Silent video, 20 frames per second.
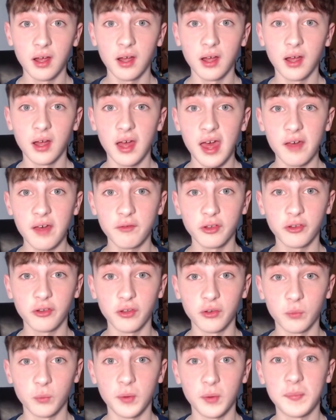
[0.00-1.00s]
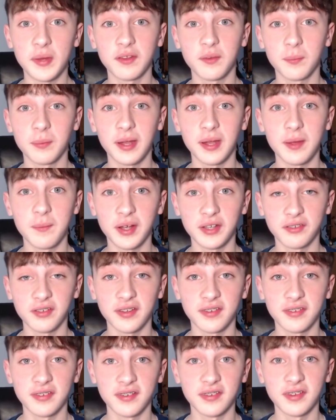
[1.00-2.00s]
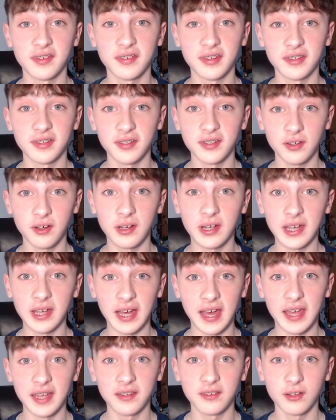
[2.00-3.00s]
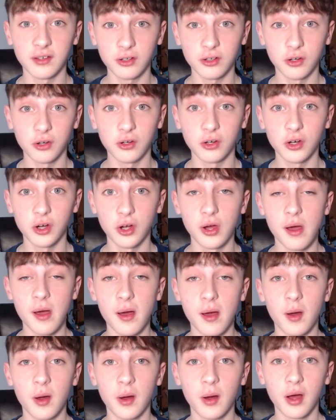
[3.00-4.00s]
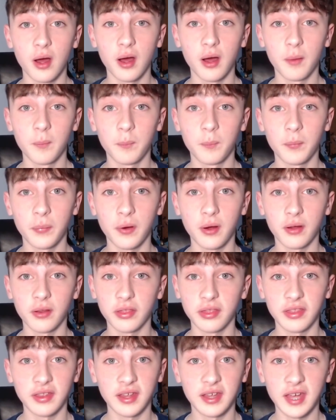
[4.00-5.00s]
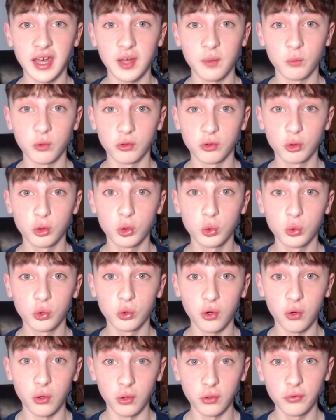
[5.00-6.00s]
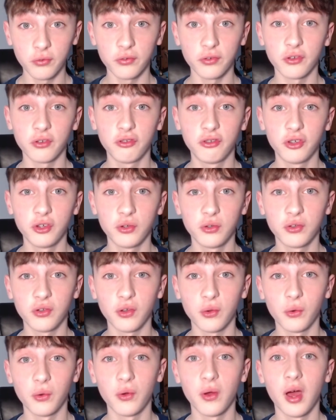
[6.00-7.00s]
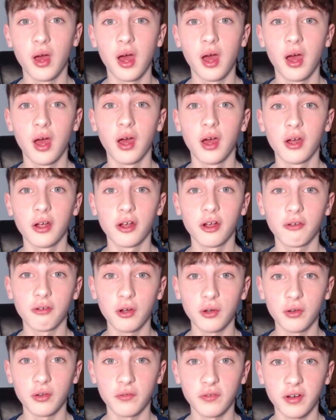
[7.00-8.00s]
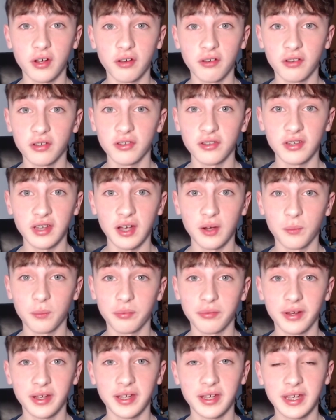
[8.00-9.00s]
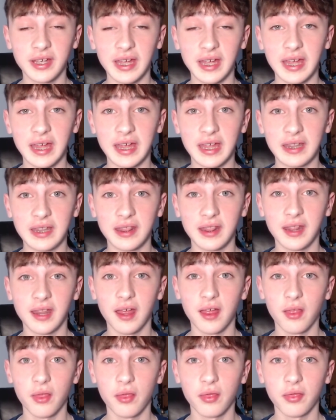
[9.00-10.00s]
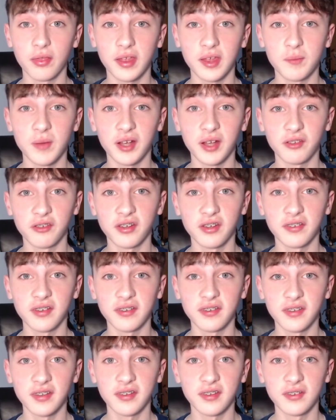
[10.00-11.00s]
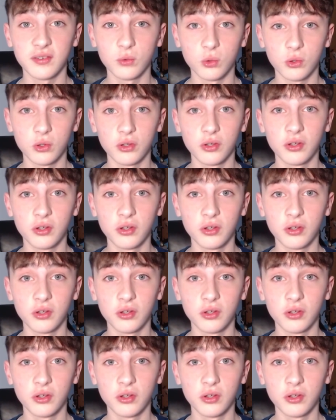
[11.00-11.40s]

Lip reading: Everton were meant to play Manchester City tonight at 8 o'clock, but the game was called off due to coronavirus outbreak in the Manchester City squad